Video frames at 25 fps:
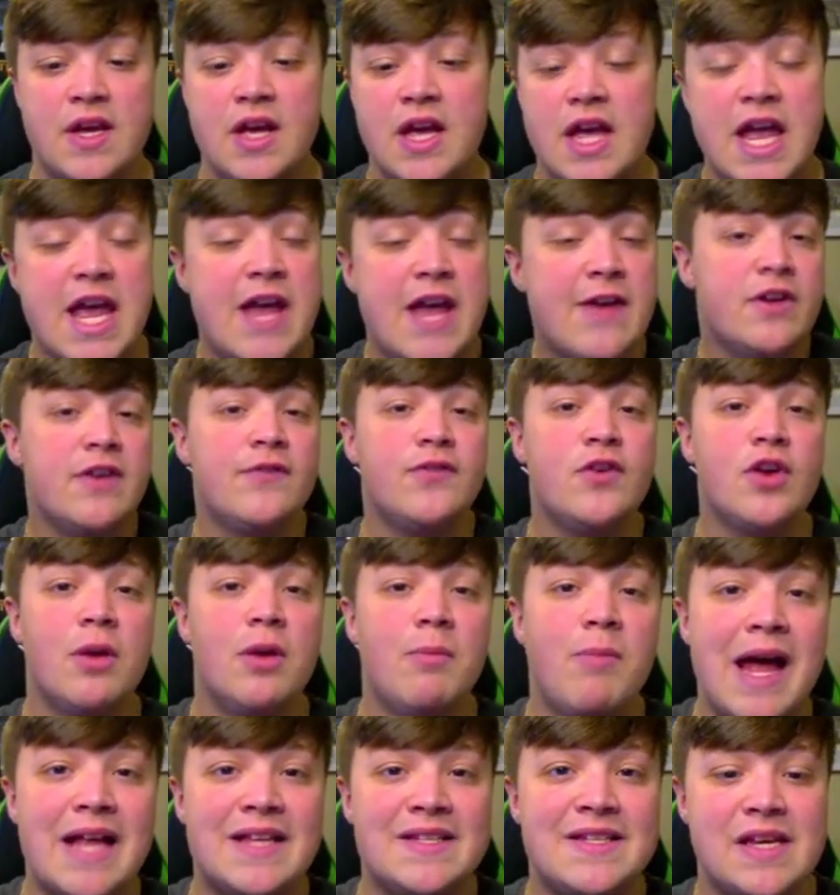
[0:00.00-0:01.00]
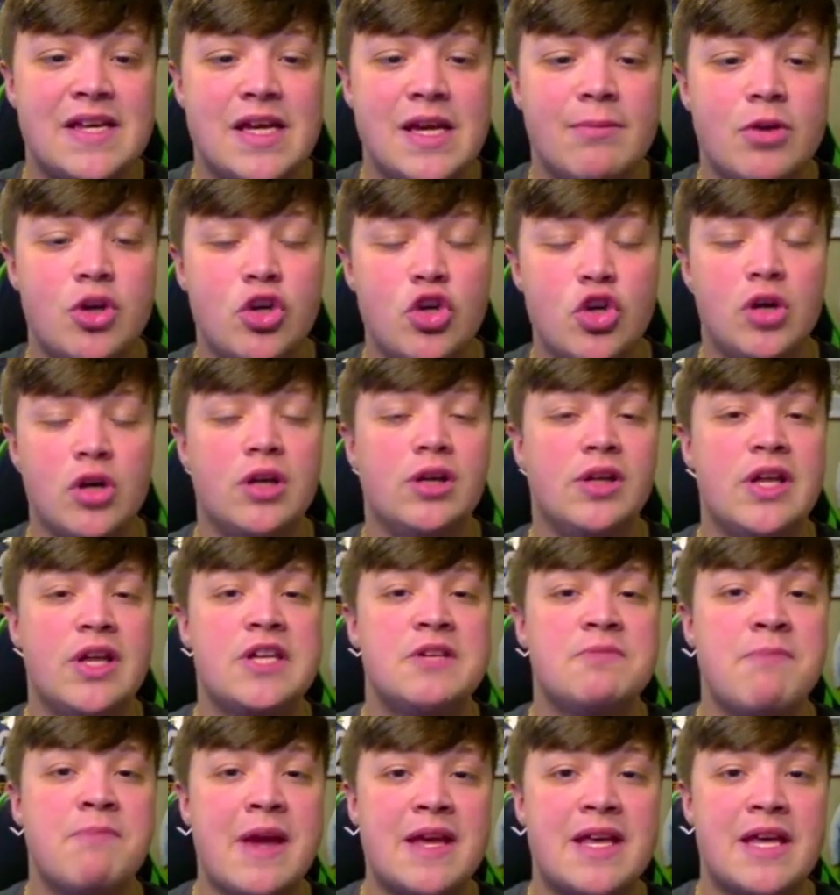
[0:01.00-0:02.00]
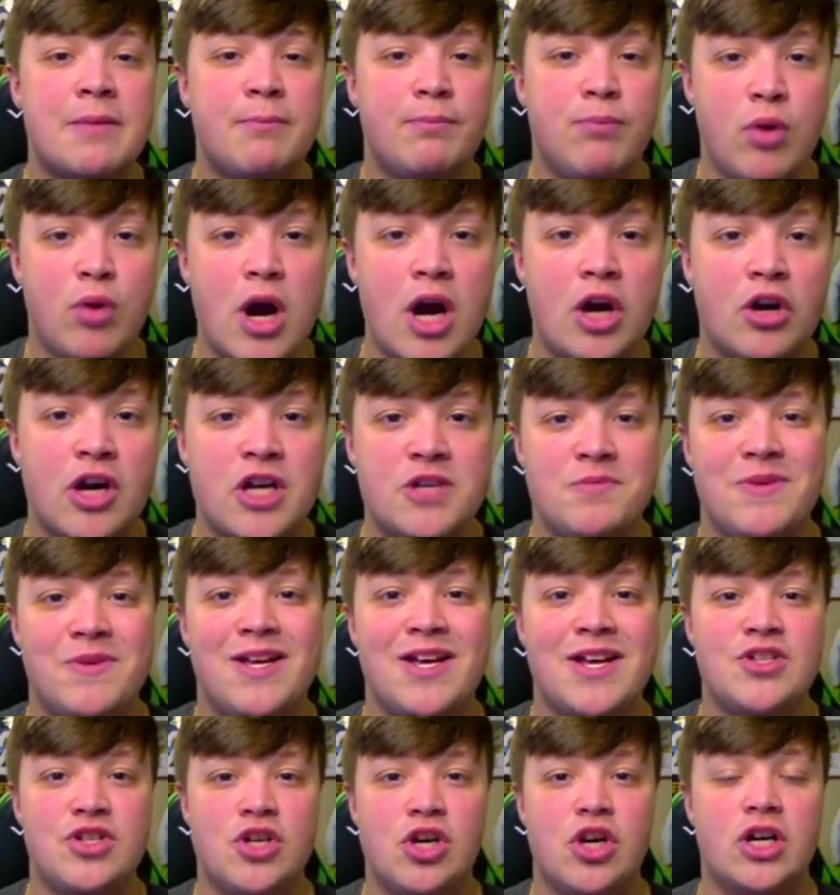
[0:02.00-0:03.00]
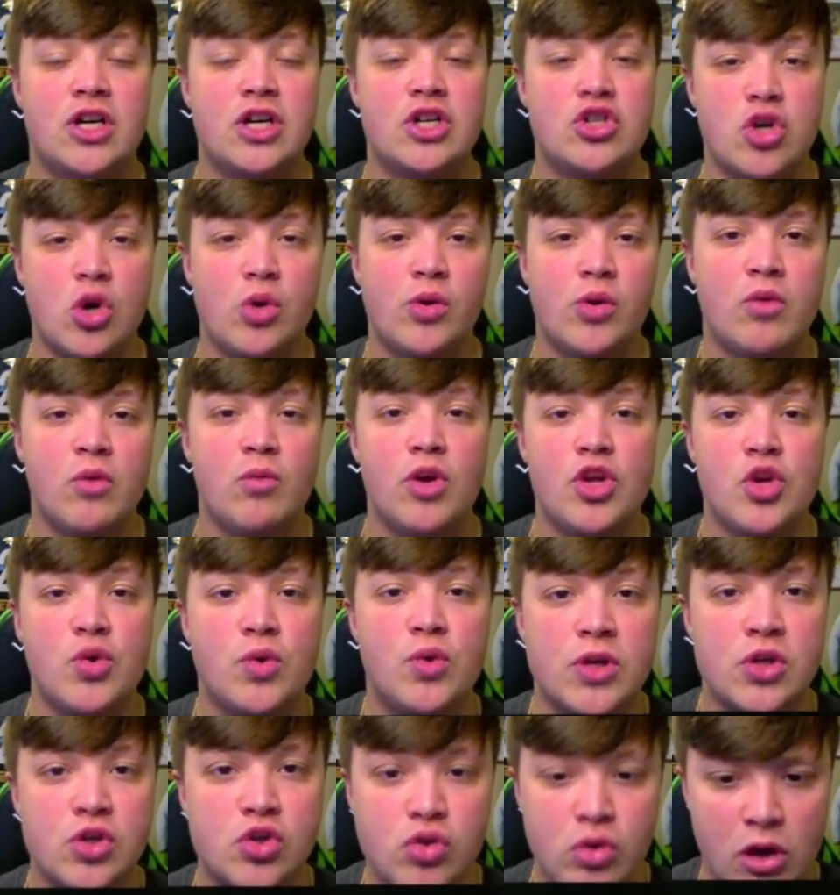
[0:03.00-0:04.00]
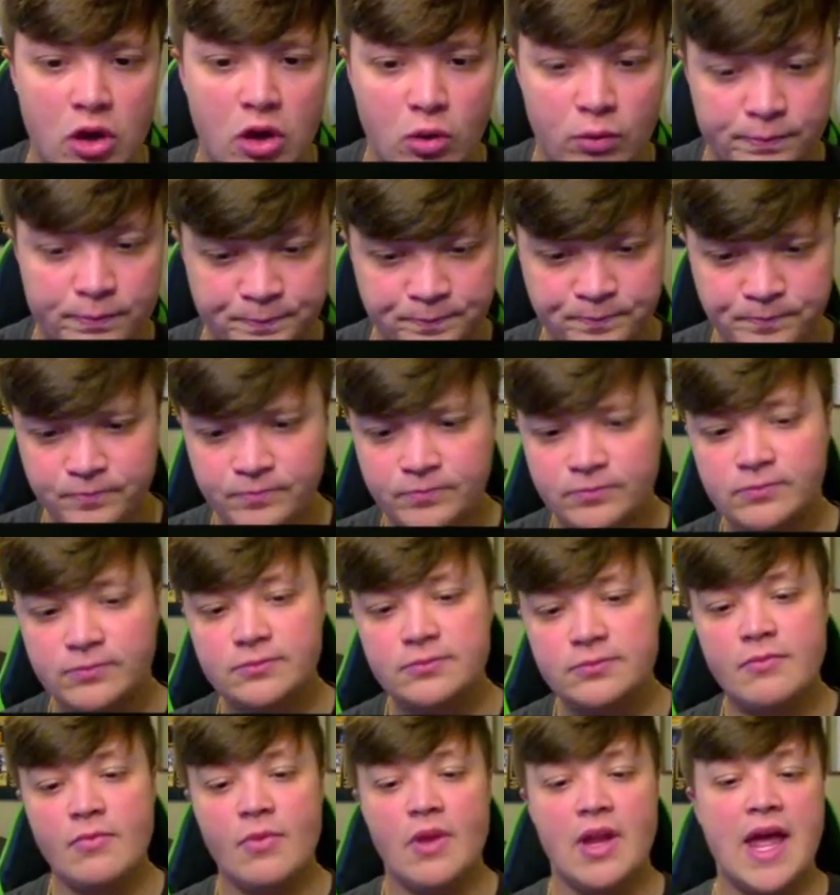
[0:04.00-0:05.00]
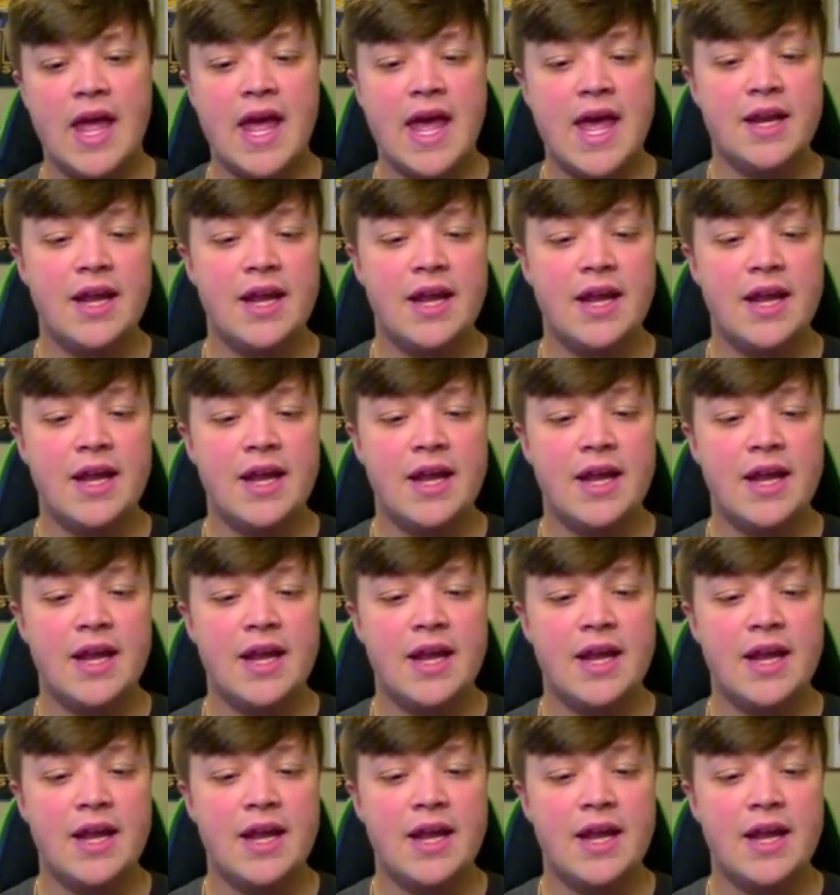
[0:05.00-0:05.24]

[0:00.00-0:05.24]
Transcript: even if you're a bad team, you're at least making progress because you're controlling what you control. And